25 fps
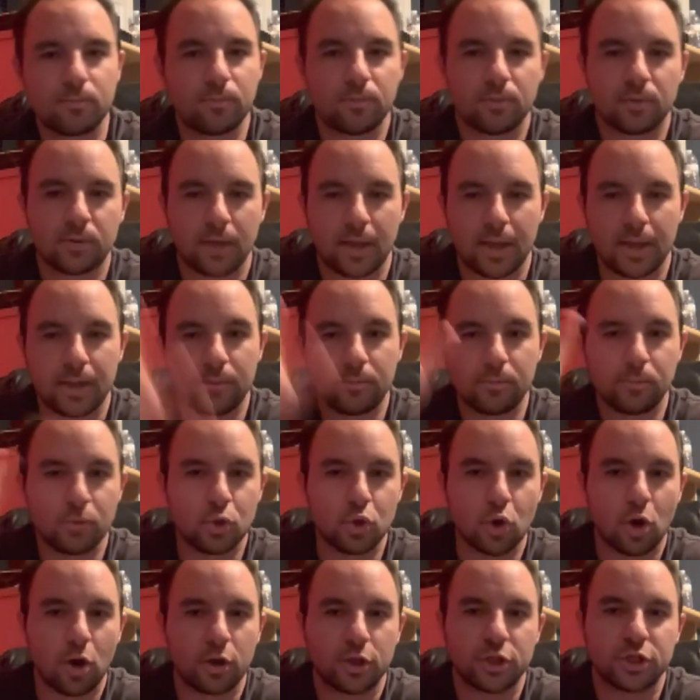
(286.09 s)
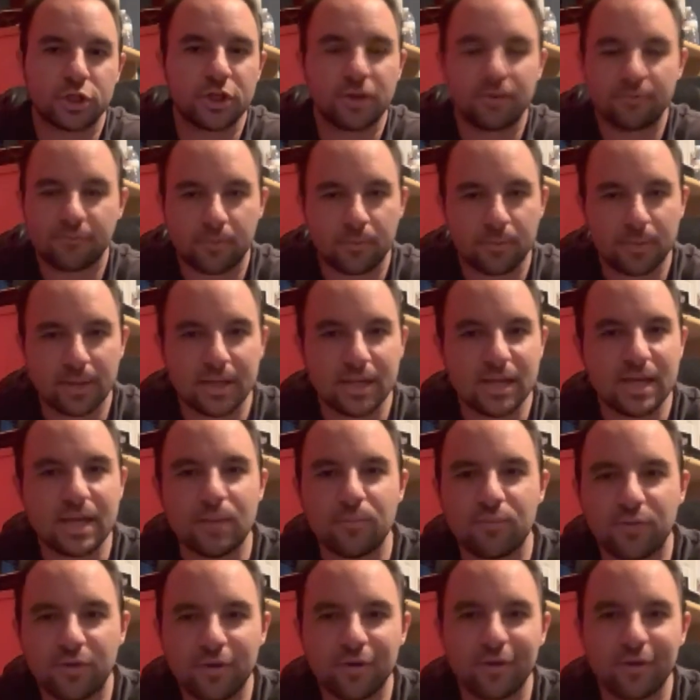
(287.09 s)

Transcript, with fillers: like dog shit from the deep,